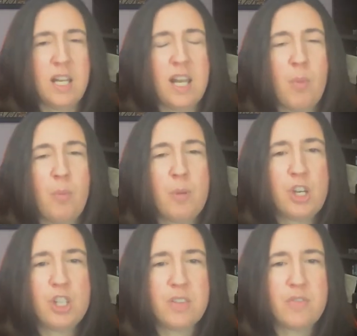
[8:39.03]
Now,
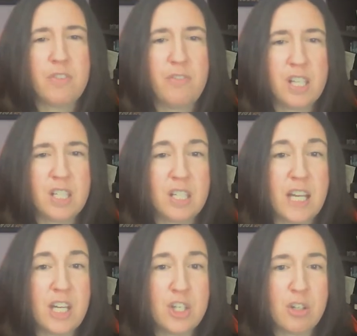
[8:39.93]
because of the fixed
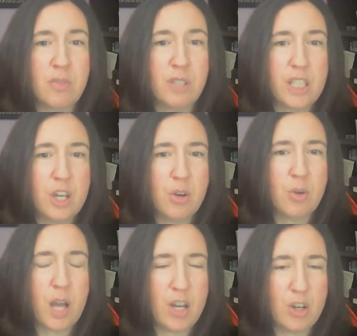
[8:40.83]
nature of
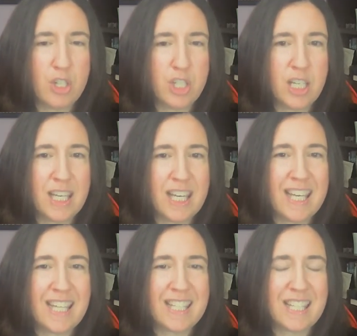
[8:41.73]
Leo energy,
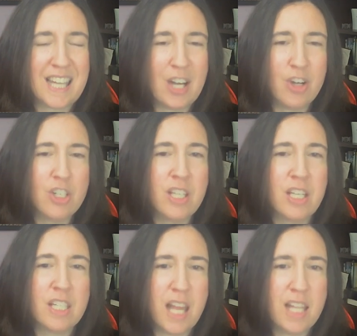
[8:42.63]
it's an energy
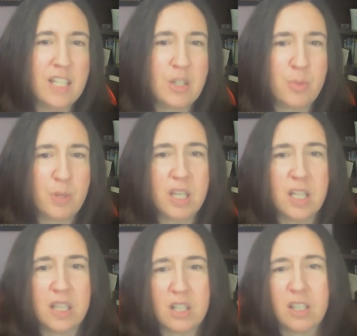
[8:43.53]
that tends to be
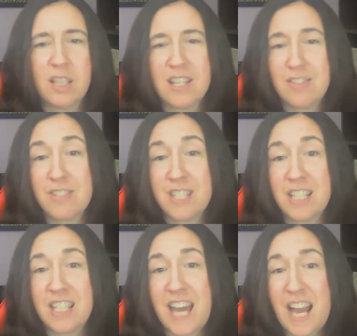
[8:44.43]
a little less
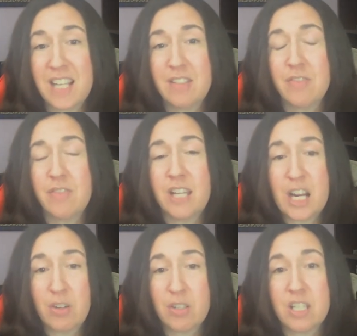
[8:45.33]
physically active than
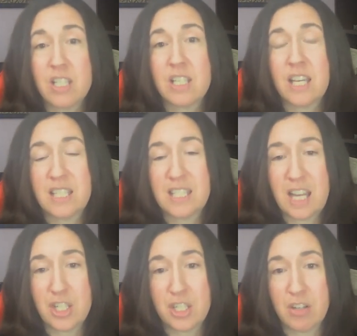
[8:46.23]
Aries and
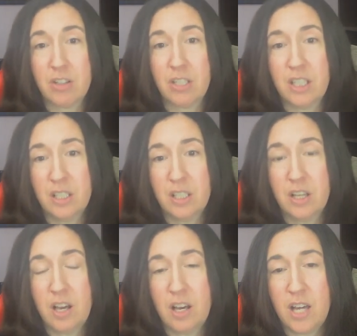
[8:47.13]
Sagittarian
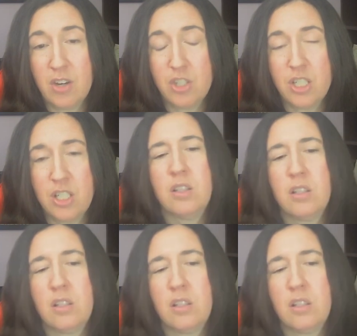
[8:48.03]
uh, energy.